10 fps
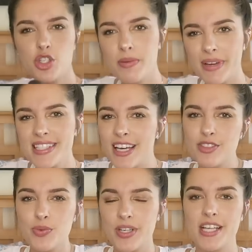to treat
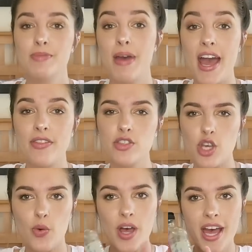myself to a nice bath.
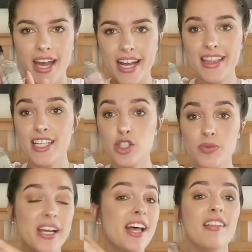So got these
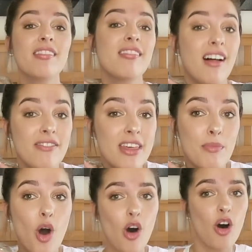three, love
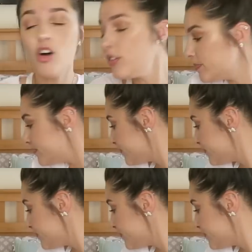them all.